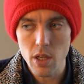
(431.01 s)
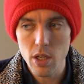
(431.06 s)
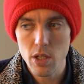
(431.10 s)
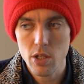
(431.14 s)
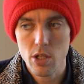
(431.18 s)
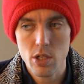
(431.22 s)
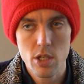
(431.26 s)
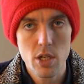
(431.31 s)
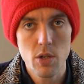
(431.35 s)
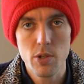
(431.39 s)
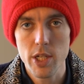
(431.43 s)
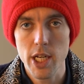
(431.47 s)

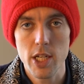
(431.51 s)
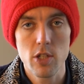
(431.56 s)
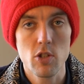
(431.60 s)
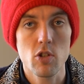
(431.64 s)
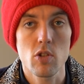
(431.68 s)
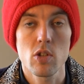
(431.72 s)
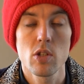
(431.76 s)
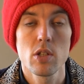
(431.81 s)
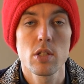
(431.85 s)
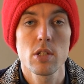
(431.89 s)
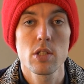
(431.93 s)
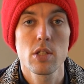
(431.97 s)
there's no test
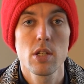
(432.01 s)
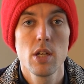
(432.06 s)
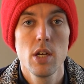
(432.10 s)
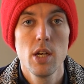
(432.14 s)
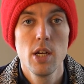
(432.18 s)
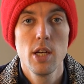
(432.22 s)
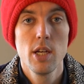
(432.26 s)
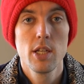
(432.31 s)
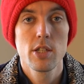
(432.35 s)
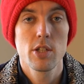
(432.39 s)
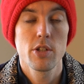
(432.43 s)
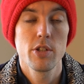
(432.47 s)
results.
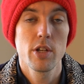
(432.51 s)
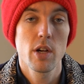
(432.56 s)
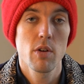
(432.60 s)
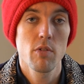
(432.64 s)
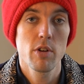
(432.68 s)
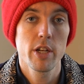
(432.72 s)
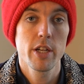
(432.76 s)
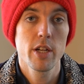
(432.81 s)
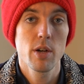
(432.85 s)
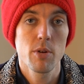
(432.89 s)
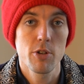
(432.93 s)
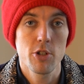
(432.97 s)
So you don't
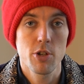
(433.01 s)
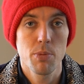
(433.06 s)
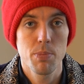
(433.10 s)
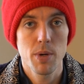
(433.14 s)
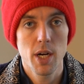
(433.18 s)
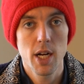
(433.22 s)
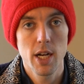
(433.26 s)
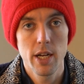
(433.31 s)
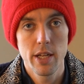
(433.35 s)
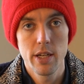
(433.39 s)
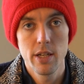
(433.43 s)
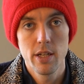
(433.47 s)
really know what you're
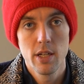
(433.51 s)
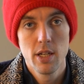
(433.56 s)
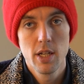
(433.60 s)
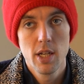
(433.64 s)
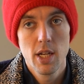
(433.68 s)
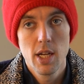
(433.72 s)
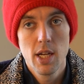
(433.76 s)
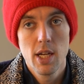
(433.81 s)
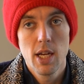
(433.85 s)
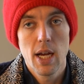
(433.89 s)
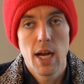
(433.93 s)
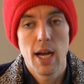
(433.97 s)
buying.
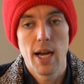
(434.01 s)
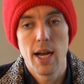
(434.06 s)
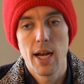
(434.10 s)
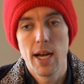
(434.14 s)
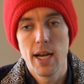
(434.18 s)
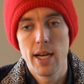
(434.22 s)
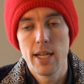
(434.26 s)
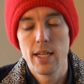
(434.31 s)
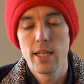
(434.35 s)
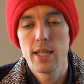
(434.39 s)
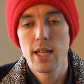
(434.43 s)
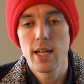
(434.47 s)

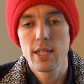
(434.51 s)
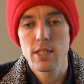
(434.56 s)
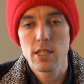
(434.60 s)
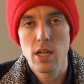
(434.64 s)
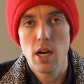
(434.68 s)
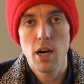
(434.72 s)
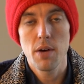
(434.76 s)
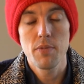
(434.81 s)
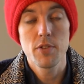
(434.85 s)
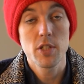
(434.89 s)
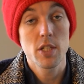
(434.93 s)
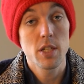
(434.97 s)
And that's
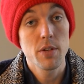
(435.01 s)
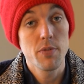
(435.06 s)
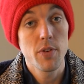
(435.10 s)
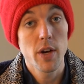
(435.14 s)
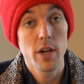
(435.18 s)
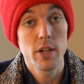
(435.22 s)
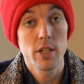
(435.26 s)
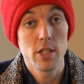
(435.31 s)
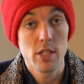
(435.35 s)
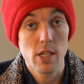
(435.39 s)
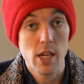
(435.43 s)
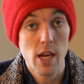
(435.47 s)
obviously
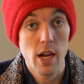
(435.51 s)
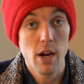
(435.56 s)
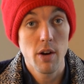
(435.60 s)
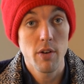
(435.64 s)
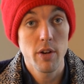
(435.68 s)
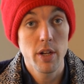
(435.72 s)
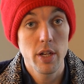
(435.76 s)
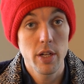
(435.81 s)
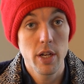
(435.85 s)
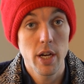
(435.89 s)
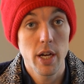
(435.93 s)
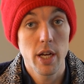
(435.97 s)
very
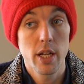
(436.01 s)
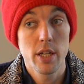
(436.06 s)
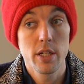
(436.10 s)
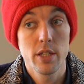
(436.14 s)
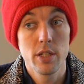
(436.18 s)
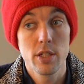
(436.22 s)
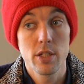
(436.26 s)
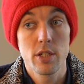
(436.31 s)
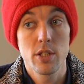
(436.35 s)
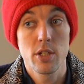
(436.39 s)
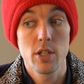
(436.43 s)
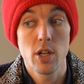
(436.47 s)
scary.
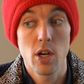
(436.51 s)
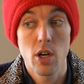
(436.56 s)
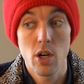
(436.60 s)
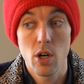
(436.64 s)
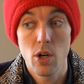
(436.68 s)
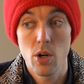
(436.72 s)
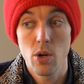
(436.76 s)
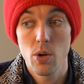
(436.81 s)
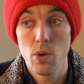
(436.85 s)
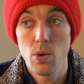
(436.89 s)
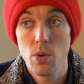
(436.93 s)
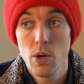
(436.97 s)
And
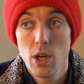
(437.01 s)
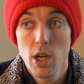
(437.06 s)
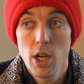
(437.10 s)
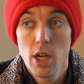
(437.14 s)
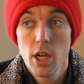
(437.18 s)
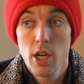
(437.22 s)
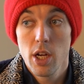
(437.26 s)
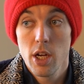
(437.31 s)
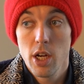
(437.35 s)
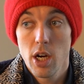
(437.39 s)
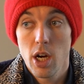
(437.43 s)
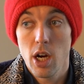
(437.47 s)
so
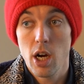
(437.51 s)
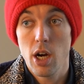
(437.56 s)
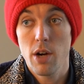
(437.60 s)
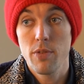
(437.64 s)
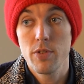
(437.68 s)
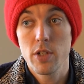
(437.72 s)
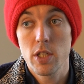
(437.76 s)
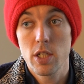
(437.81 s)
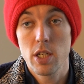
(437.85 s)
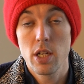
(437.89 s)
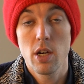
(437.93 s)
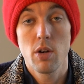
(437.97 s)

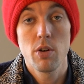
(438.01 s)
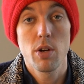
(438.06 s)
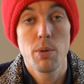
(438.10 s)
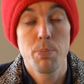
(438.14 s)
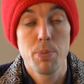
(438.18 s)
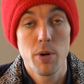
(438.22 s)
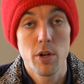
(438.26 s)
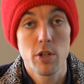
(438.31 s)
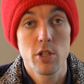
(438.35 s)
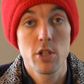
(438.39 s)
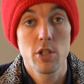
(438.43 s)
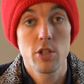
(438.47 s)
obviously only
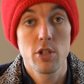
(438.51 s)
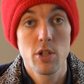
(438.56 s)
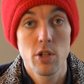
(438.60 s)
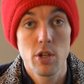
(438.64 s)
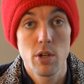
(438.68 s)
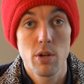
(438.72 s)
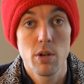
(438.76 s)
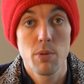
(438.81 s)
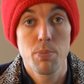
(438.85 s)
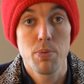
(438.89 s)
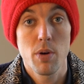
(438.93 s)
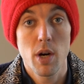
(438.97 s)
purchase
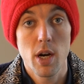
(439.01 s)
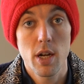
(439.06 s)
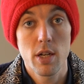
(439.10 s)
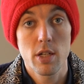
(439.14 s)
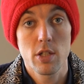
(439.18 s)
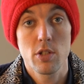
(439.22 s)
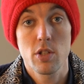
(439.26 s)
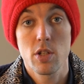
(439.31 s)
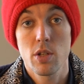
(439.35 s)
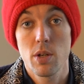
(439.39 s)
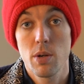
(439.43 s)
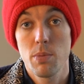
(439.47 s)
your
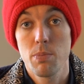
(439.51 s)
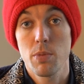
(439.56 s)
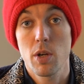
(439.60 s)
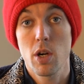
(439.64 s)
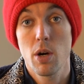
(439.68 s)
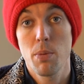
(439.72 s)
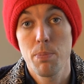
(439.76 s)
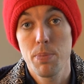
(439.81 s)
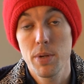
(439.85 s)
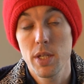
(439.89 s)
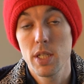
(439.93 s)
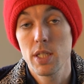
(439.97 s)
products from
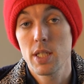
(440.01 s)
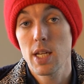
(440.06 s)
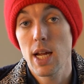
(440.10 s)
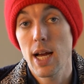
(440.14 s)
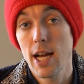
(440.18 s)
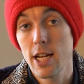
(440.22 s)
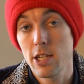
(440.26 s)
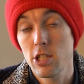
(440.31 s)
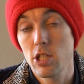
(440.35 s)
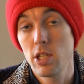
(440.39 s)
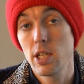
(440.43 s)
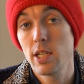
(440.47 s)
companies that
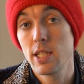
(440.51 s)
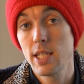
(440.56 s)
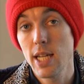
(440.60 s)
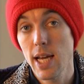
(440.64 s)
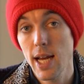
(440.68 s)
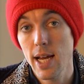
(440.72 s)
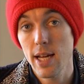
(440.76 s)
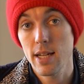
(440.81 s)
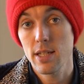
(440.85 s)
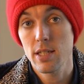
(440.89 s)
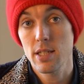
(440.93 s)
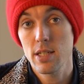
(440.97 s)
actually
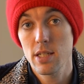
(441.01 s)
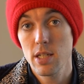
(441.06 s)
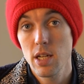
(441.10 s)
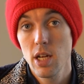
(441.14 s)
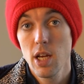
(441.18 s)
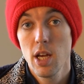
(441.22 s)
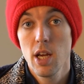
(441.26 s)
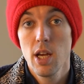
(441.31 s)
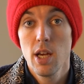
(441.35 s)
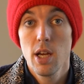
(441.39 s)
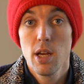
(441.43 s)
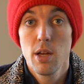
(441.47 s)
test.
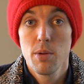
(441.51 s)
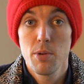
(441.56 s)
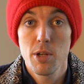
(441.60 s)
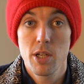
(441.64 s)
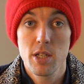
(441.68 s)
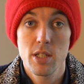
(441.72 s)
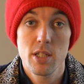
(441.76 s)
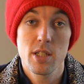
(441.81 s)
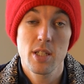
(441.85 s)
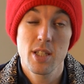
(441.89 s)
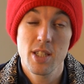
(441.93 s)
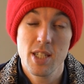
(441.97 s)

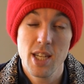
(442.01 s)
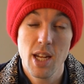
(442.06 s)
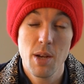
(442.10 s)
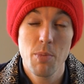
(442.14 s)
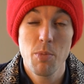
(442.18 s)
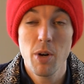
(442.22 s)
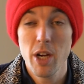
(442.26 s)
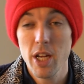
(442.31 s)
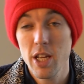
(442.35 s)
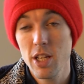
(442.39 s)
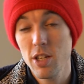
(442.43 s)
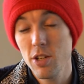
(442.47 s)
Because in the same
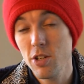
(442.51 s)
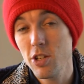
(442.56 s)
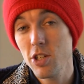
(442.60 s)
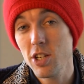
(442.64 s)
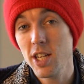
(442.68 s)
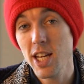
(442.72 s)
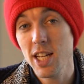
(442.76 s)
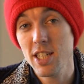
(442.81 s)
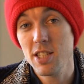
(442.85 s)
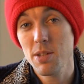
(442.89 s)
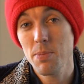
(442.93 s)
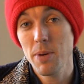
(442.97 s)
way, you could
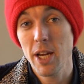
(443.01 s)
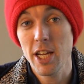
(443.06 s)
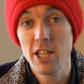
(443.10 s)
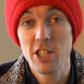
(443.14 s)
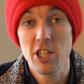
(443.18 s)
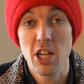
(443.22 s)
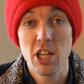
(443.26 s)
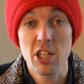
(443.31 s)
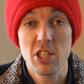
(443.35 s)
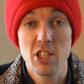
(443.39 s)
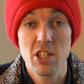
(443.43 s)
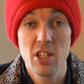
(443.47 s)
get some
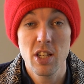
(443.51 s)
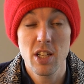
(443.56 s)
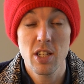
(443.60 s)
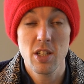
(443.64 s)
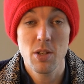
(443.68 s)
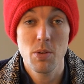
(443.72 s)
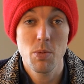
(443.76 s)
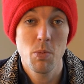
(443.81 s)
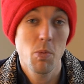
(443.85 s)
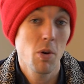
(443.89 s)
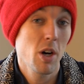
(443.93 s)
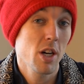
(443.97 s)
HHC
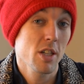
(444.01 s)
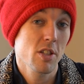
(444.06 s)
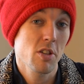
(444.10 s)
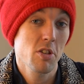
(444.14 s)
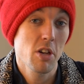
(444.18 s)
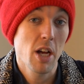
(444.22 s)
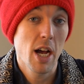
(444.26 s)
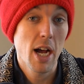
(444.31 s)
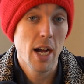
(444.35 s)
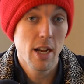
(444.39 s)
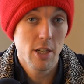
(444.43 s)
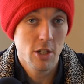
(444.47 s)
that
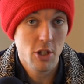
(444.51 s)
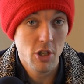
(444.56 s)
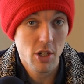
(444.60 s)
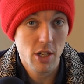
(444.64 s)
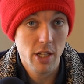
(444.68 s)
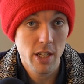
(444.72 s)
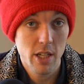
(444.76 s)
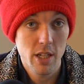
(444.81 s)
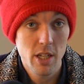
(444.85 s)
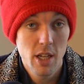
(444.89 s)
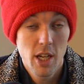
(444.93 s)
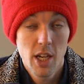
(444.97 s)
wasn't
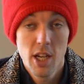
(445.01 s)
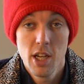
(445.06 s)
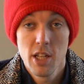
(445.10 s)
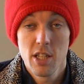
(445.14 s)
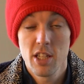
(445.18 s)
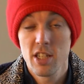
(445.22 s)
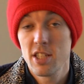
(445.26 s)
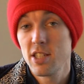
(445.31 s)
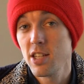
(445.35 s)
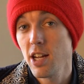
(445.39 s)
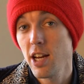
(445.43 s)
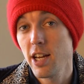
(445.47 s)
actually
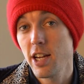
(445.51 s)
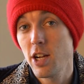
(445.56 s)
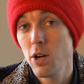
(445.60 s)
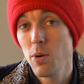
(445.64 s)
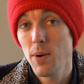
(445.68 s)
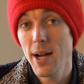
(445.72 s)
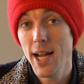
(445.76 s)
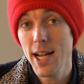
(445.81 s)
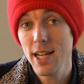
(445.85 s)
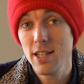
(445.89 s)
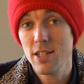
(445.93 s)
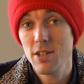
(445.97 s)
the
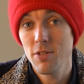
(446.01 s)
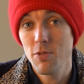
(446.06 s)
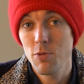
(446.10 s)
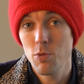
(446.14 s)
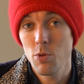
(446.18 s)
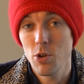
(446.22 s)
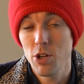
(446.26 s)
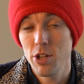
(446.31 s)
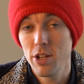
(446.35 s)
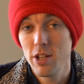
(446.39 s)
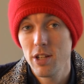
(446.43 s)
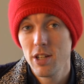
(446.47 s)
psychoactive
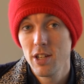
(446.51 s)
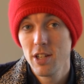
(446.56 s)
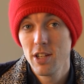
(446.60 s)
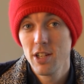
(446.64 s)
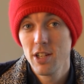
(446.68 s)
one,